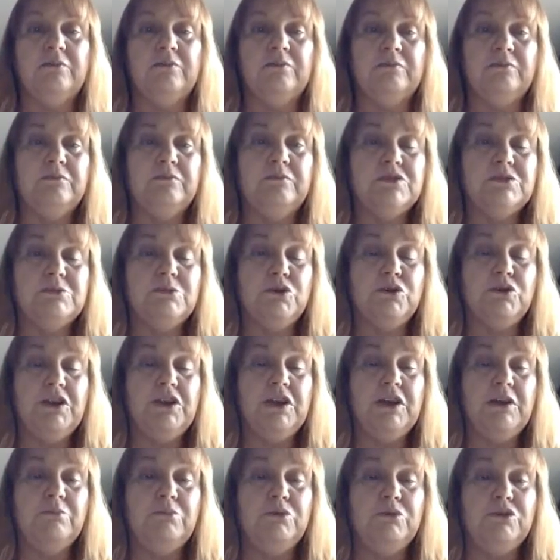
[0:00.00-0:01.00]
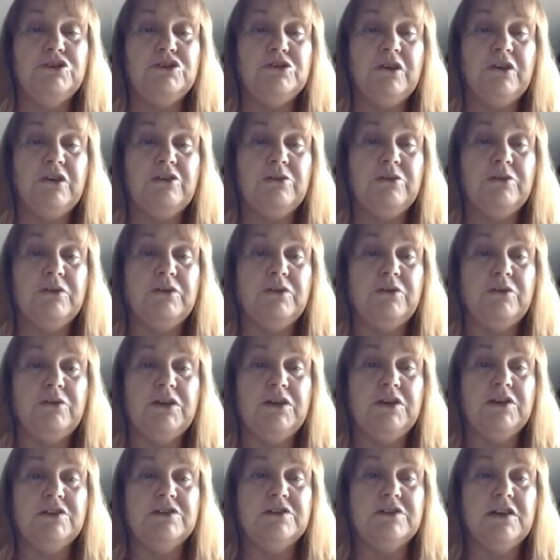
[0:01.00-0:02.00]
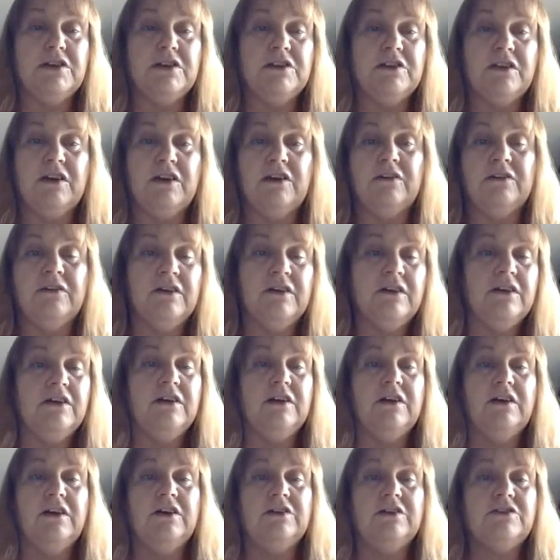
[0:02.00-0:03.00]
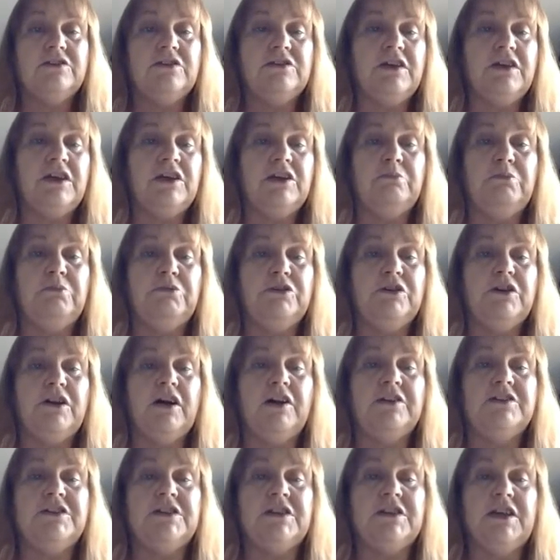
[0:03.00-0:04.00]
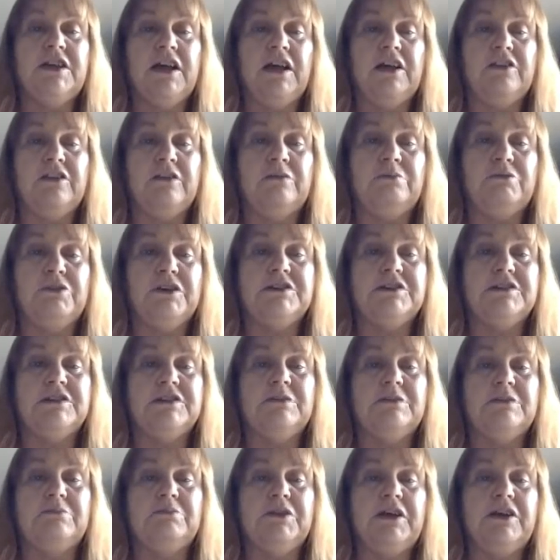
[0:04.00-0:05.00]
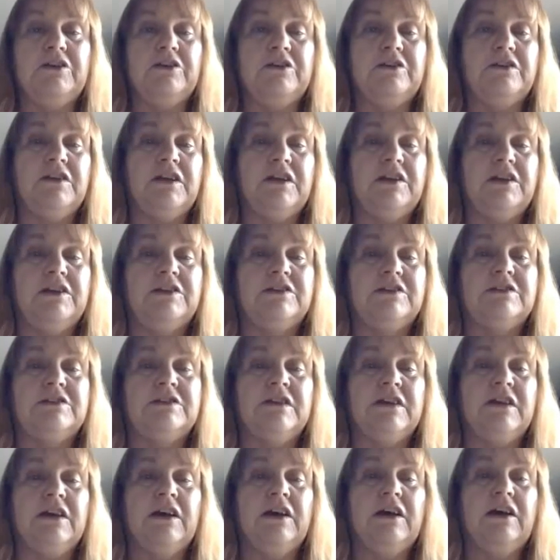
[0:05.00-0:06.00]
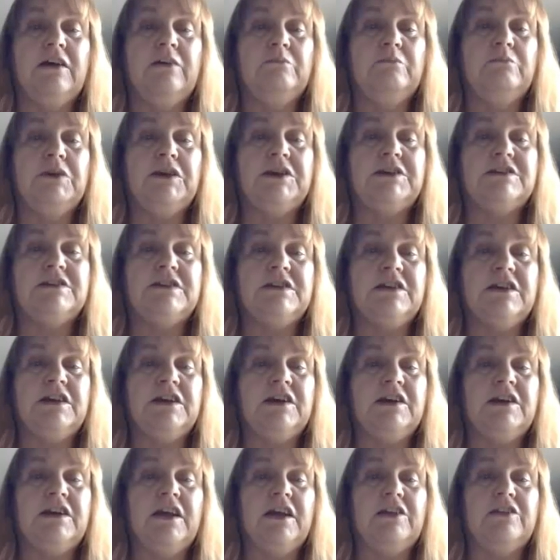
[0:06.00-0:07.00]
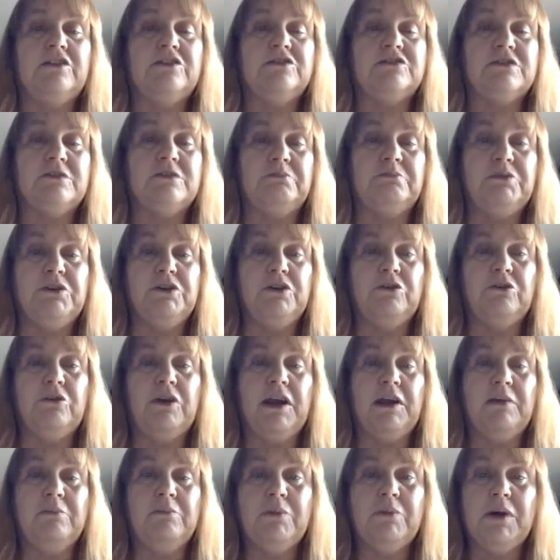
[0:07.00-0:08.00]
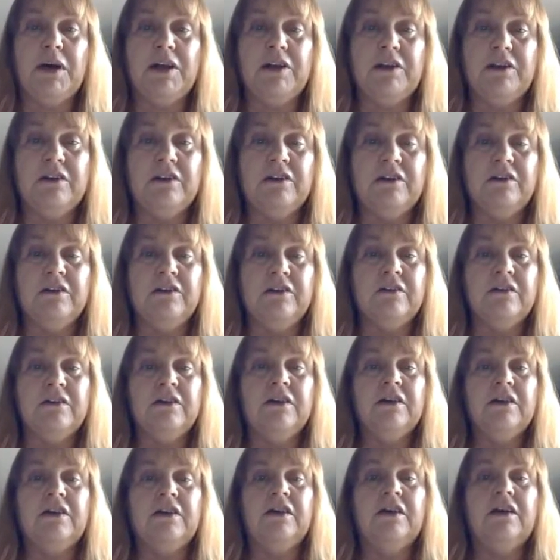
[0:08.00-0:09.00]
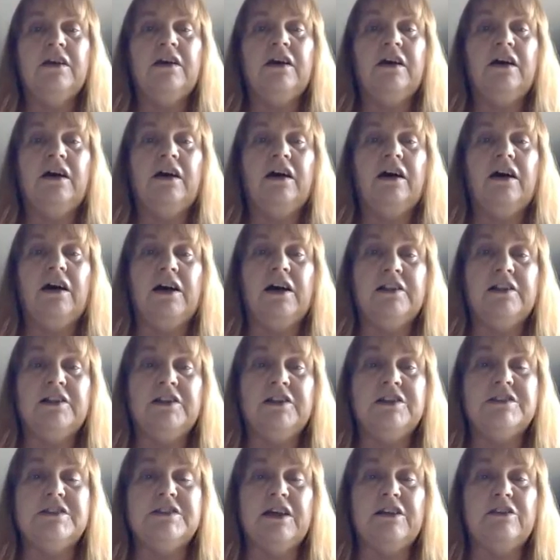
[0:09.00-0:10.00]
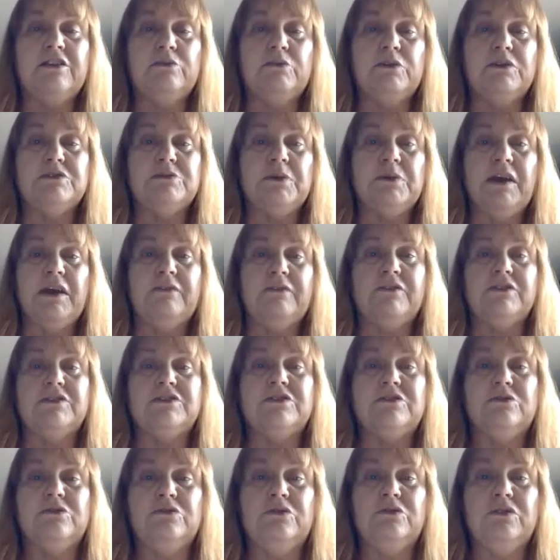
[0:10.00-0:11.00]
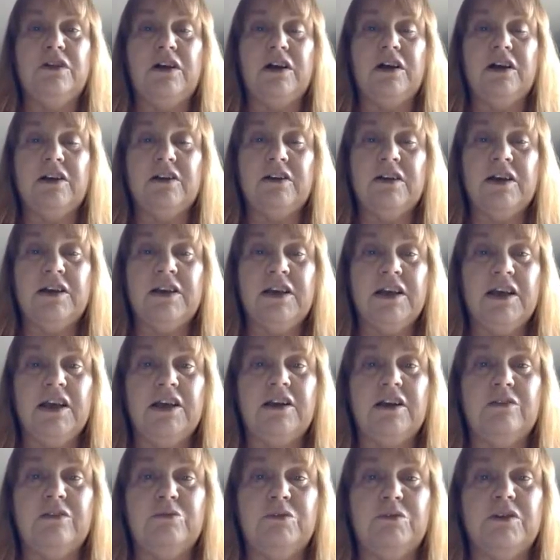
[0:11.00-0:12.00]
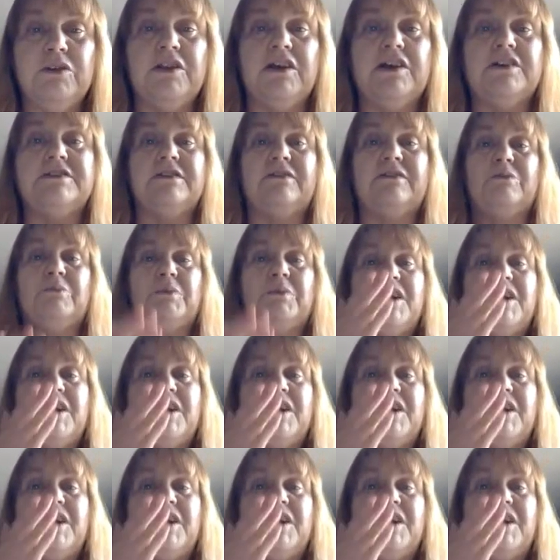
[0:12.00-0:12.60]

smoothie and put your other ingredients in there. So then you put it all together, place in the blender, and then it's mixing it, and there's a puree button, at least on the ones we have at school. I realize everybody